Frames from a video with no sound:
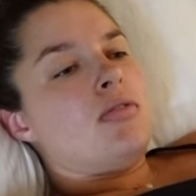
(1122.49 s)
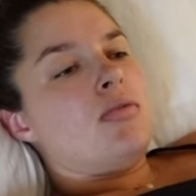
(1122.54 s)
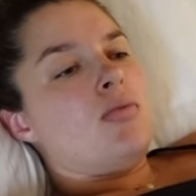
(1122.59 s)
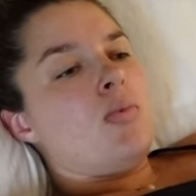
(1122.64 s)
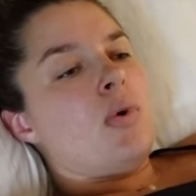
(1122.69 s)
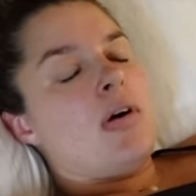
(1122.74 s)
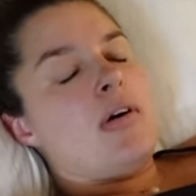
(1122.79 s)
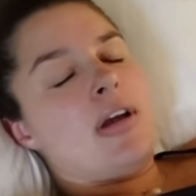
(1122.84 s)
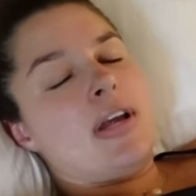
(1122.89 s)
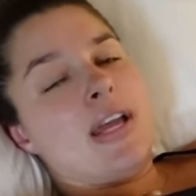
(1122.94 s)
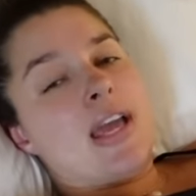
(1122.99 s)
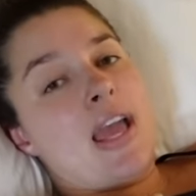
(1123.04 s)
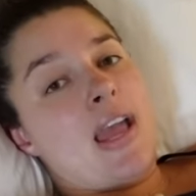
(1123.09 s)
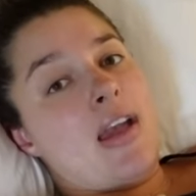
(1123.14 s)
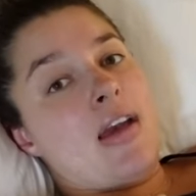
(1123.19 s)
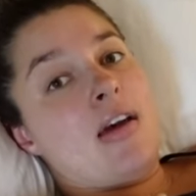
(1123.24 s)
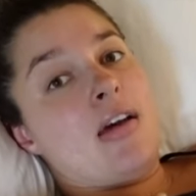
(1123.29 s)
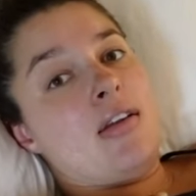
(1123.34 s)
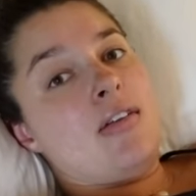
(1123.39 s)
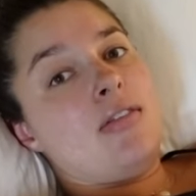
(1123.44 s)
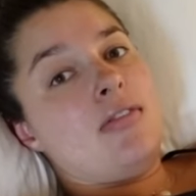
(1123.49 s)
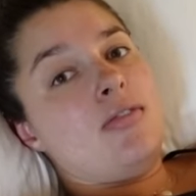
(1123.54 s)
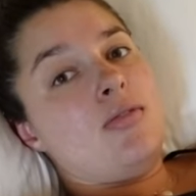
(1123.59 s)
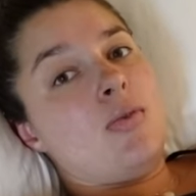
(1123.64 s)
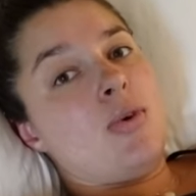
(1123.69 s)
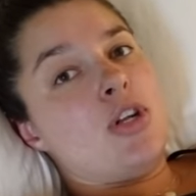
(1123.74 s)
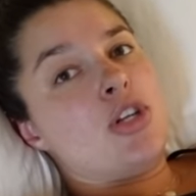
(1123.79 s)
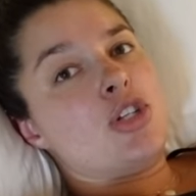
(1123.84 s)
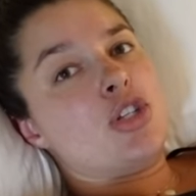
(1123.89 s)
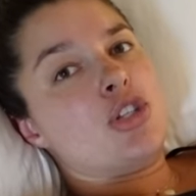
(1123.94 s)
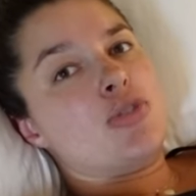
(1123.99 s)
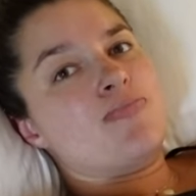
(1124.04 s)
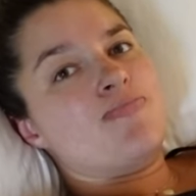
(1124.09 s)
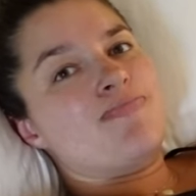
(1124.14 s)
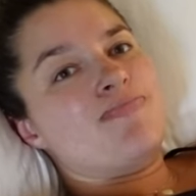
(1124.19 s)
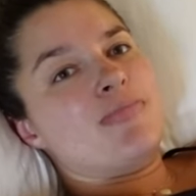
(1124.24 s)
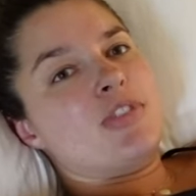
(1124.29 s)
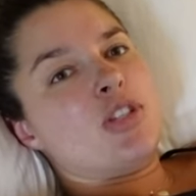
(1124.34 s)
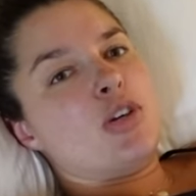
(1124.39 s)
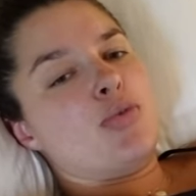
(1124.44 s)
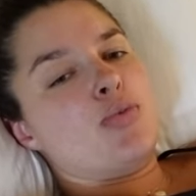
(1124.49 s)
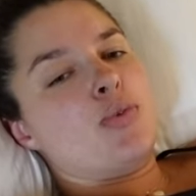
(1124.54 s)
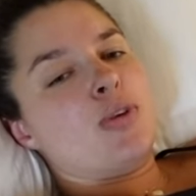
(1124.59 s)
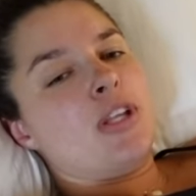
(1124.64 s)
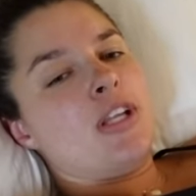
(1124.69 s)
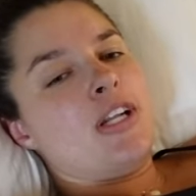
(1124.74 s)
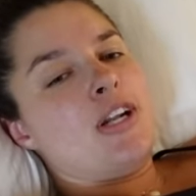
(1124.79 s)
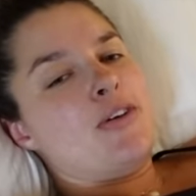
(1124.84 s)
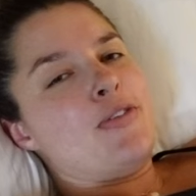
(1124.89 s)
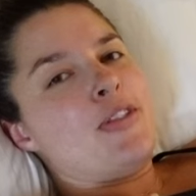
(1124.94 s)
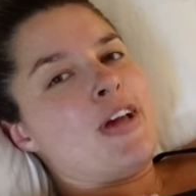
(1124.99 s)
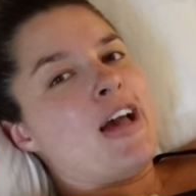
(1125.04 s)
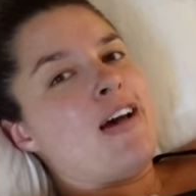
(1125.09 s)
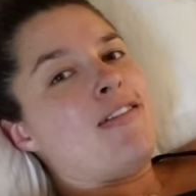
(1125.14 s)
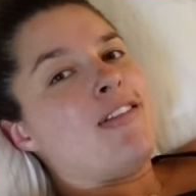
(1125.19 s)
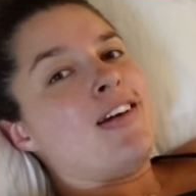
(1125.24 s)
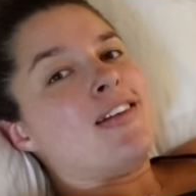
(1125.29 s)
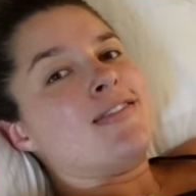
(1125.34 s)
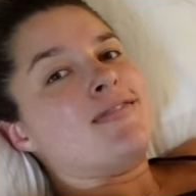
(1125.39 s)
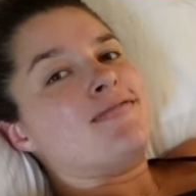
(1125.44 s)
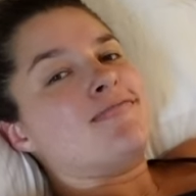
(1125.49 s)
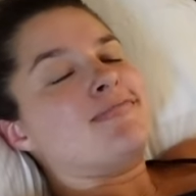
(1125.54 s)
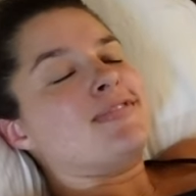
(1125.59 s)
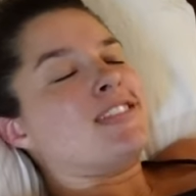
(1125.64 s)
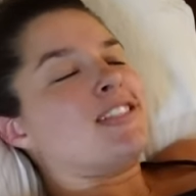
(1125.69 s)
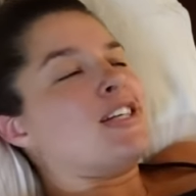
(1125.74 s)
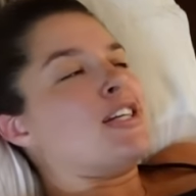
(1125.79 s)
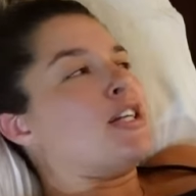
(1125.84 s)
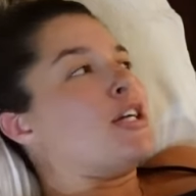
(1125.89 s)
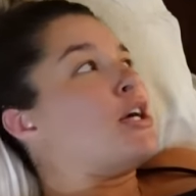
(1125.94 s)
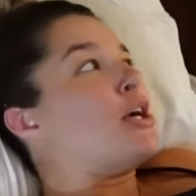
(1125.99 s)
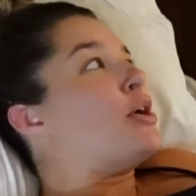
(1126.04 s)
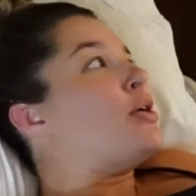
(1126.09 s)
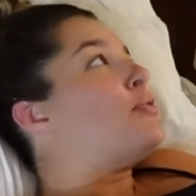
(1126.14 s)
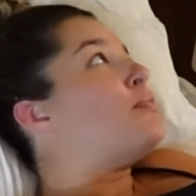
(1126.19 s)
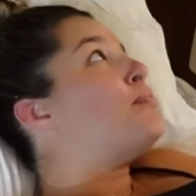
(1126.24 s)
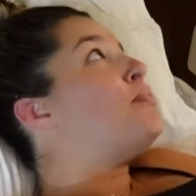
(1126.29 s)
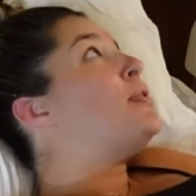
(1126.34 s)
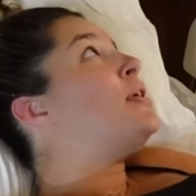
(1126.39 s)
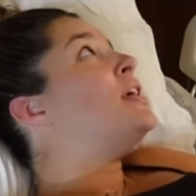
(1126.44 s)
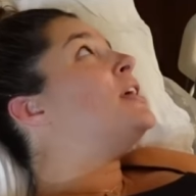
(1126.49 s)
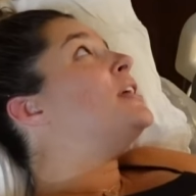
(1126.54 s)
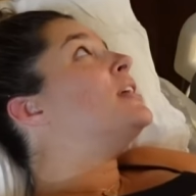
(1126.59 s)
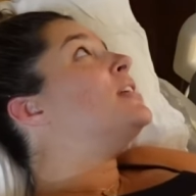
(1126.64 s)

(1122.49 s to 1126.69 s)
while I can, which don't really know how that's gonna go, but.